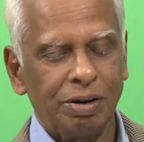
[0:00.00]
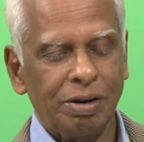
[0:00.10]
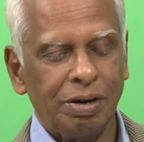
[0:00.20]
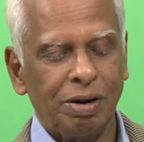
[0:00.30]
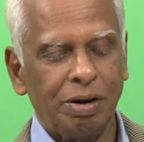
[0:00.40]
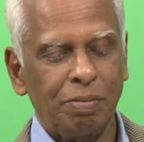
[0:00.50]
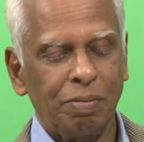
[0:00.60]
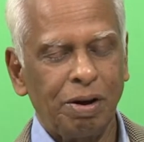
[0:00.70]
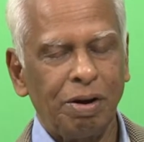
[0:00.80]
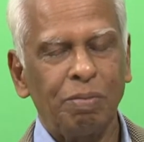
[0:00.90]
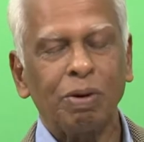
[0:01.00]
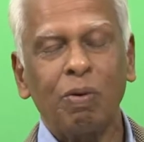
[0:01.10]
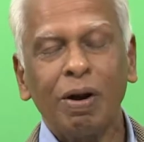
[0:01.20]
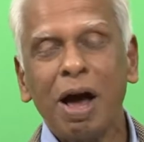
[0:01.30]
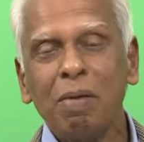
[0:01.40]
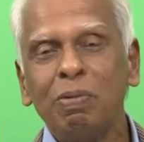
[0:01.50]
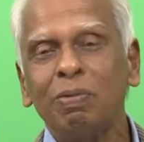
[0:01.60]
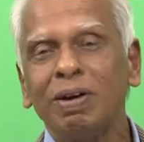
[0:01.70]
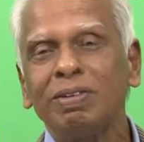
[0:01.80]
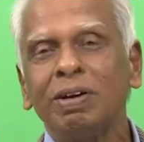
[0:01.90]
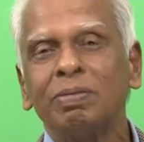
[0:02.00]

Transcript: But what happened was,